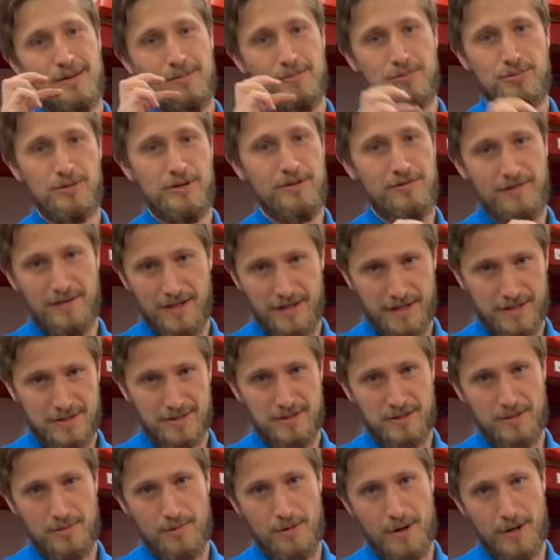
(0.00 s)
prefix
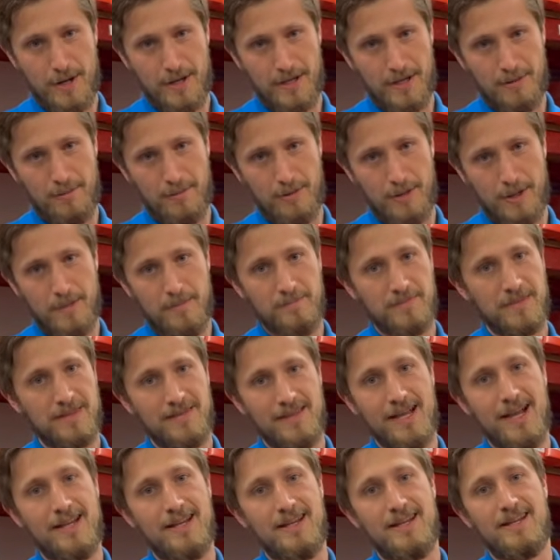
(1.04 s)
to the part number,
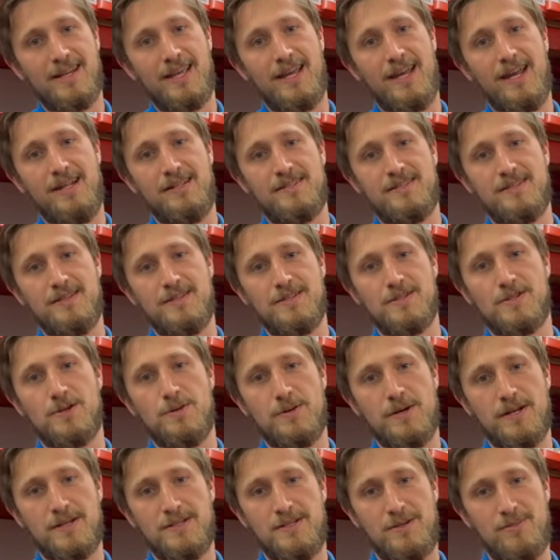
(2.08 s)
that indicates it is
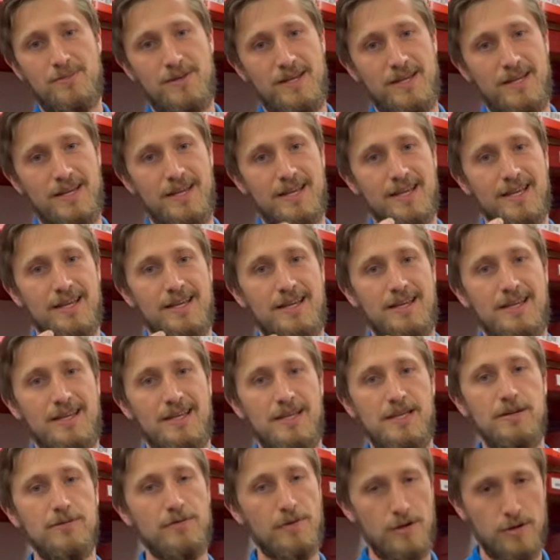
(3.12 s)
going to be an
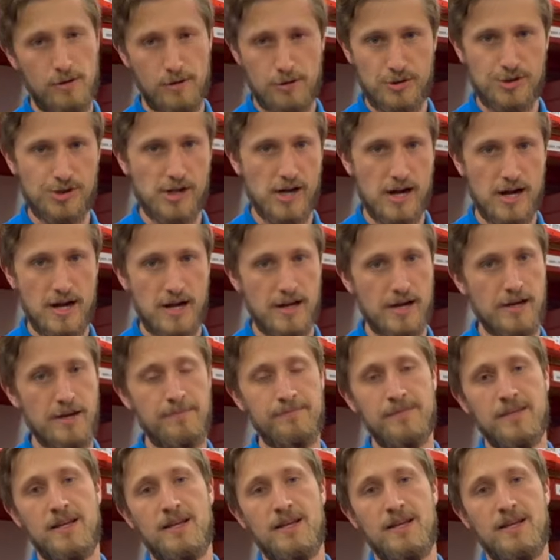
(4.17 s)
EVO shock